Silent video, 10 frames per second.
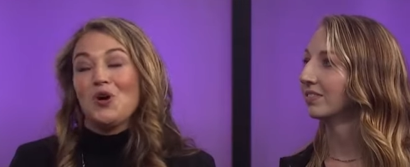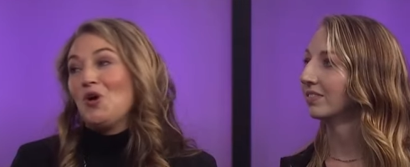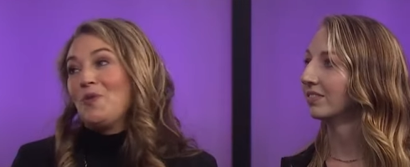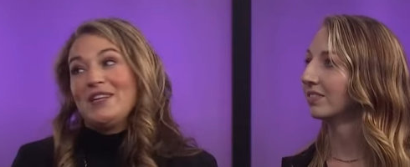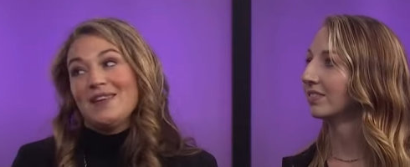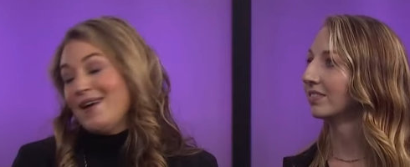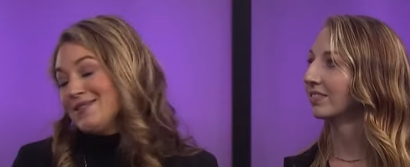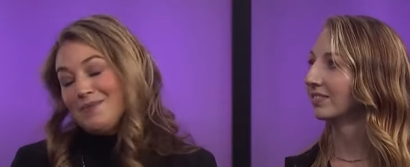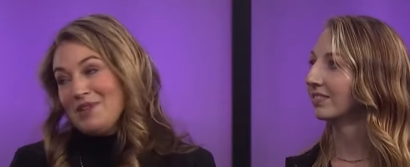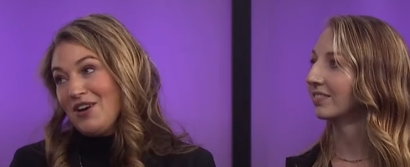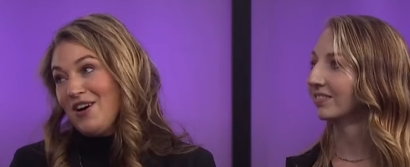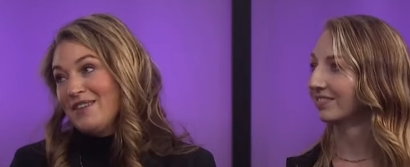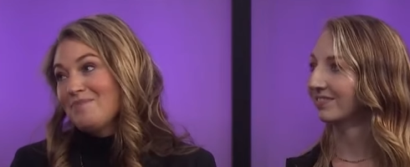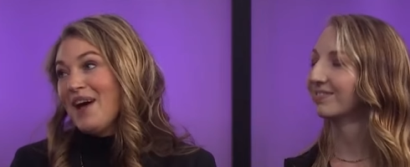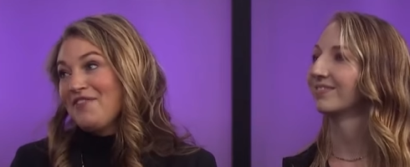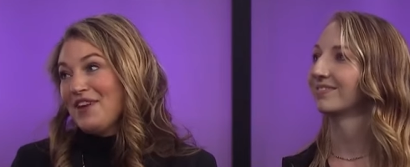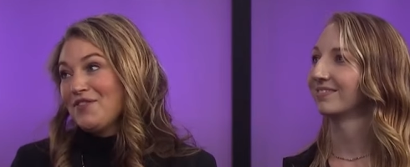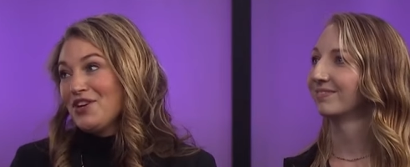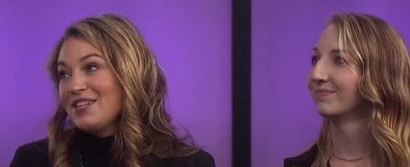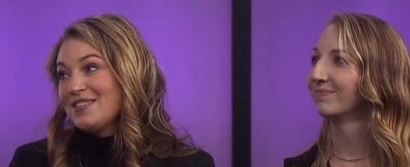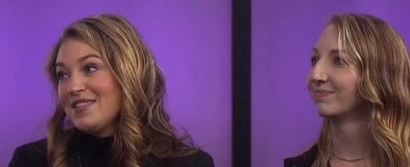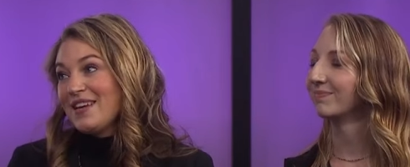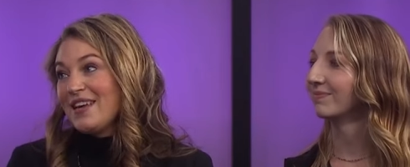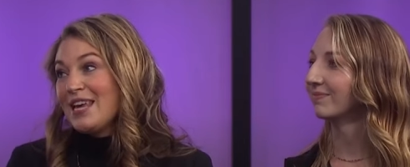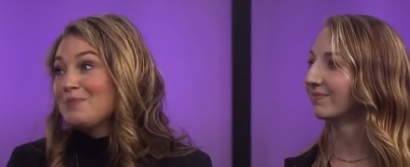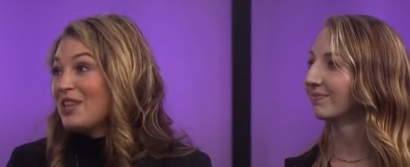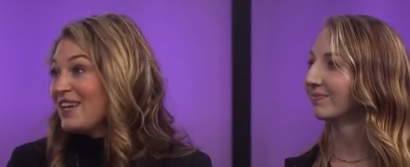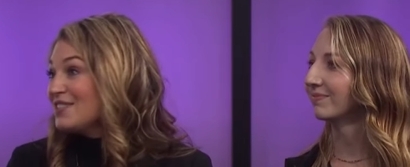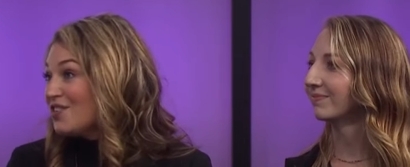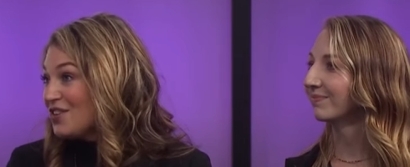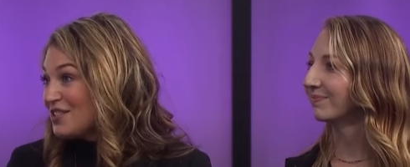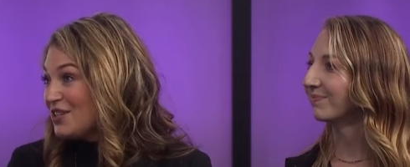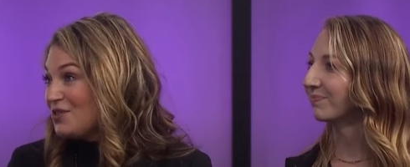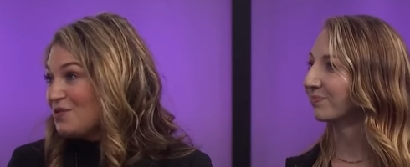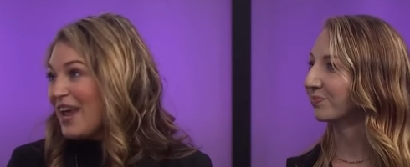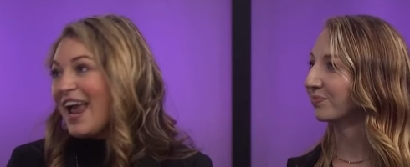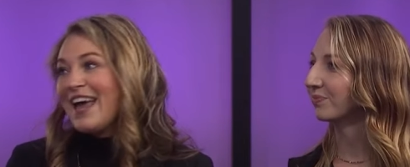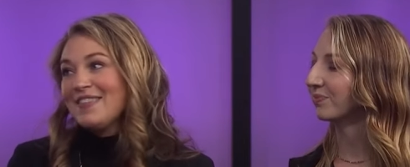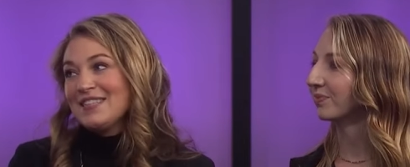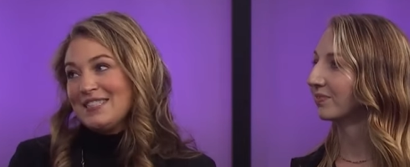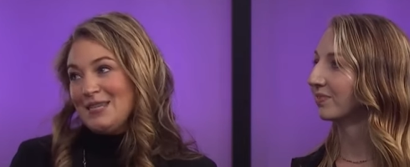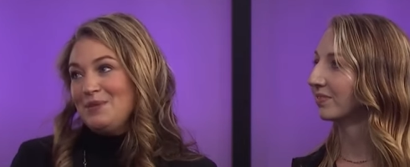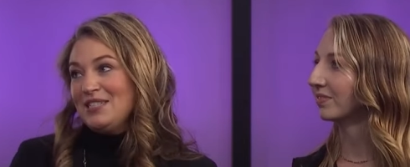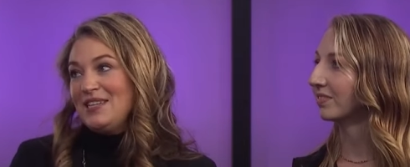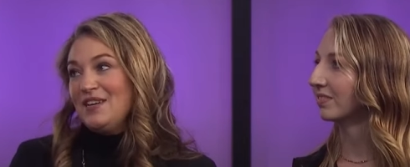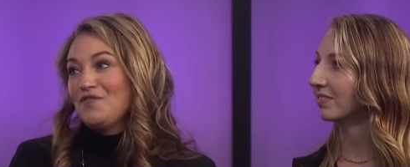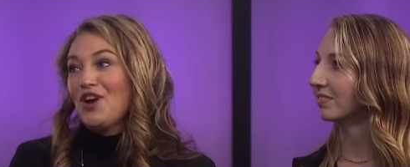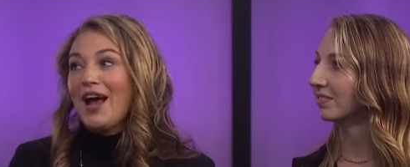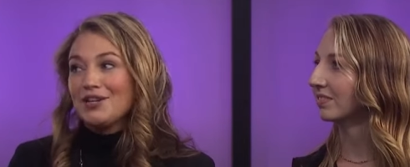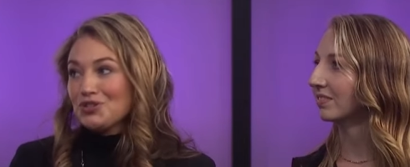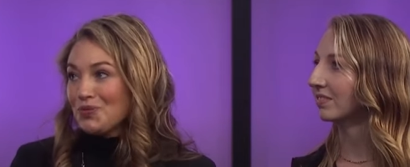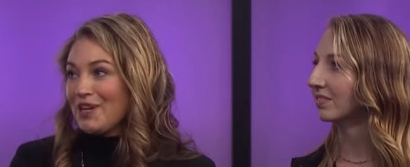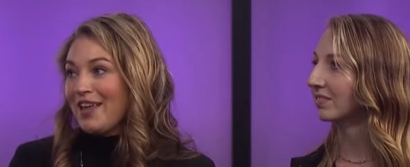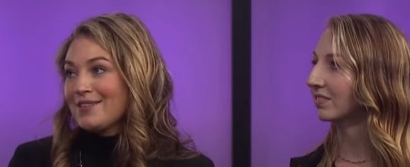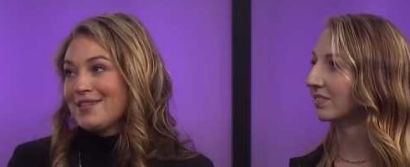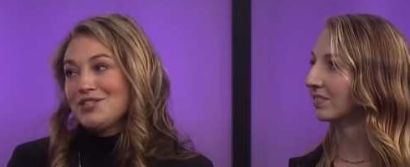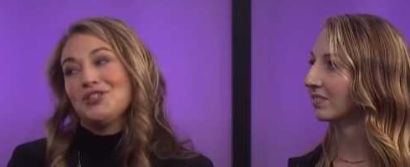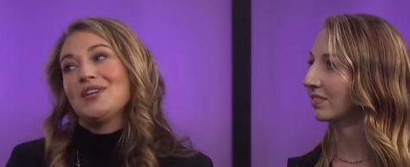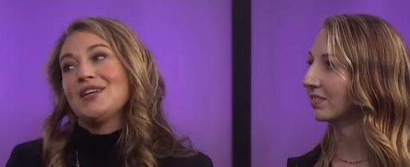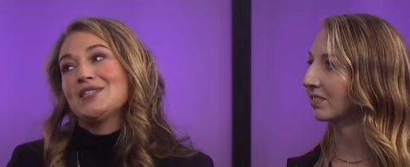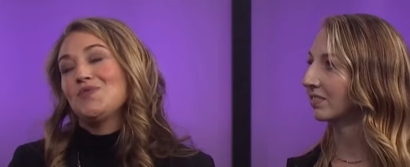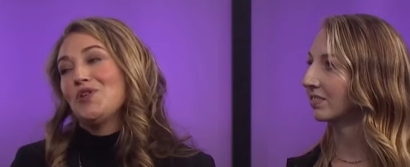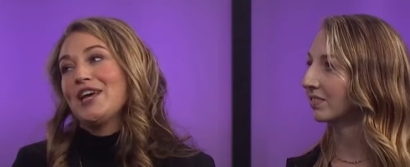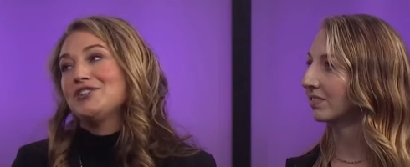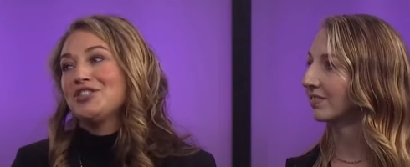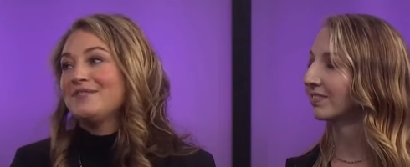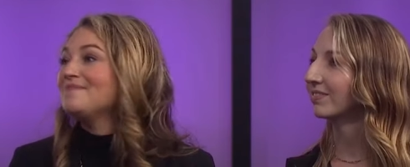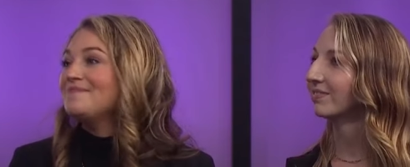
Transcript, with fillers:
Speaker 1: always add something on. My favorite is the Himalayan salt stone and the CBD for extra relaxation and exfoliation.